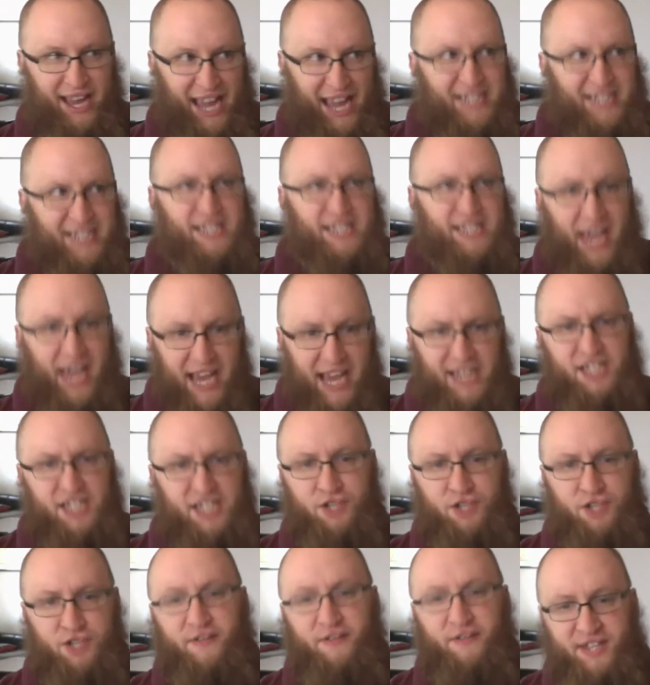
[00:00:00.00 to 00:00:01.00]
the
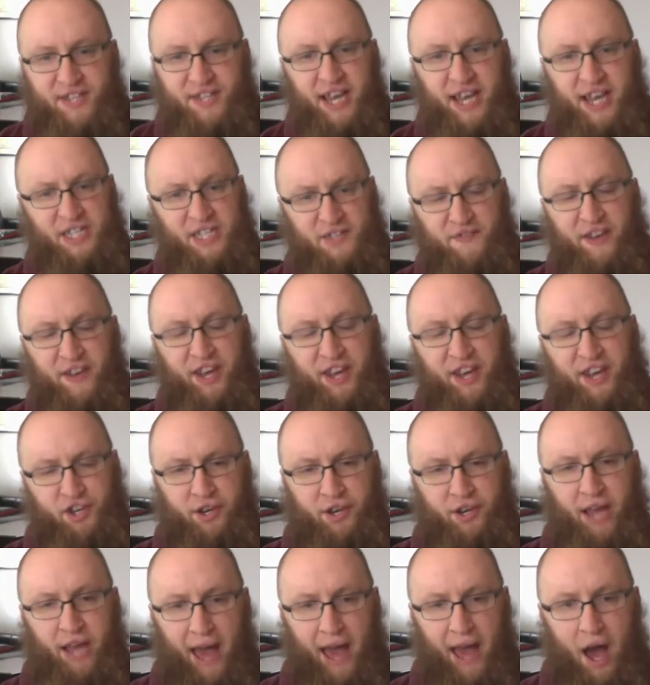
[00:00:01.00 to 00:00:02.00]
history of science fiction
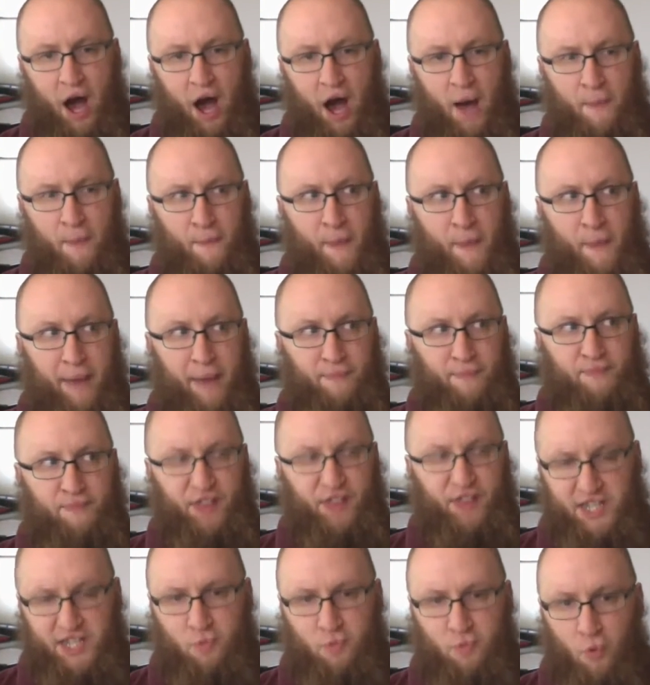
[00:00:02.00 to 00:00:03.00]
this
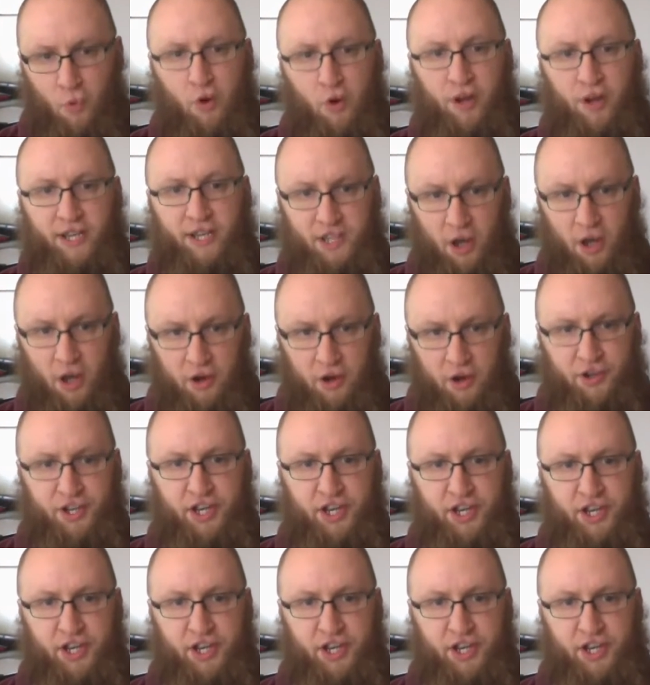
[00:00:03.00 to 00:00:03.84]
award has gone to.